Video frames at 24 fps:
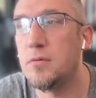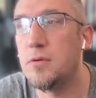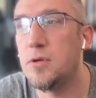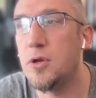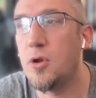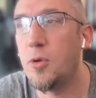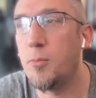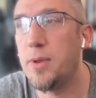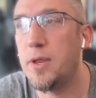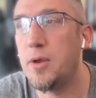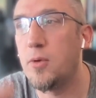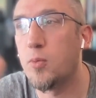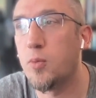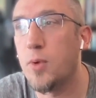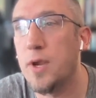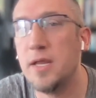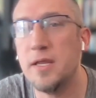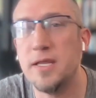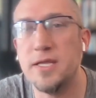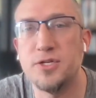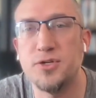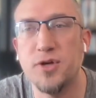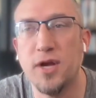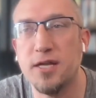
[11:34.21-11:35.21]
you know, being
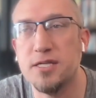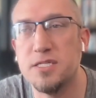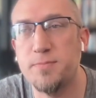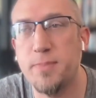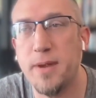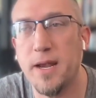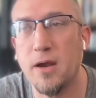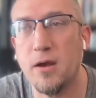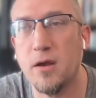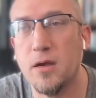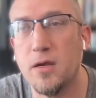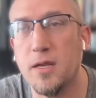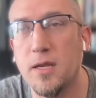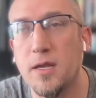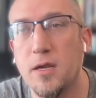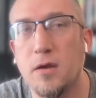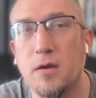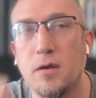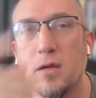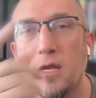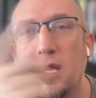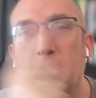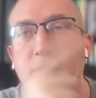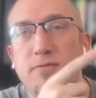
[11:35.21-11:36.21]
really transparent
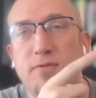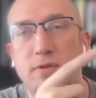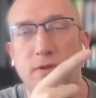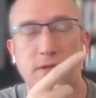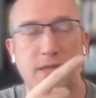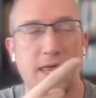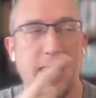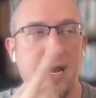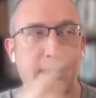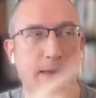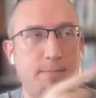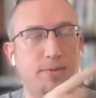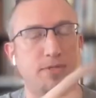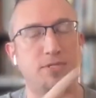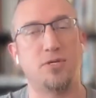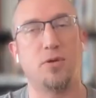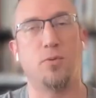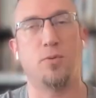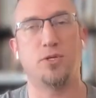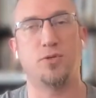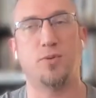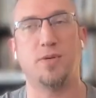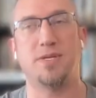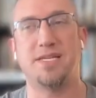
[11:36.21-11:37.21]
here, even that
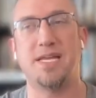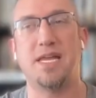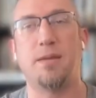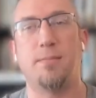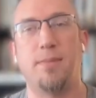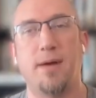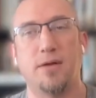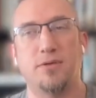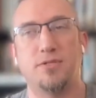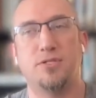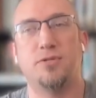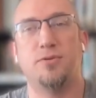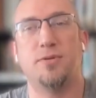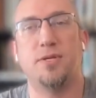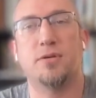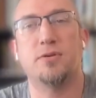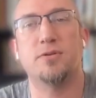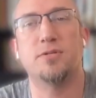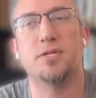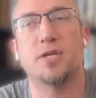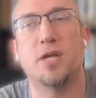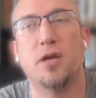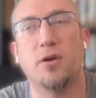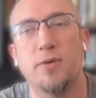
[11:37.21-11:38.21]
episode, which we did about two
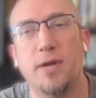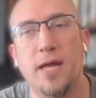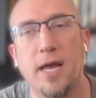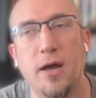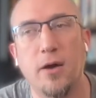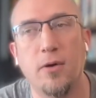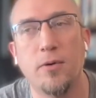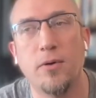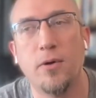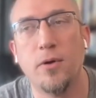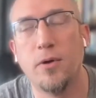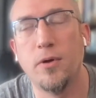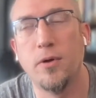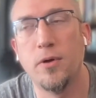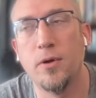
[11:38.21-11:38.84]
years ago now,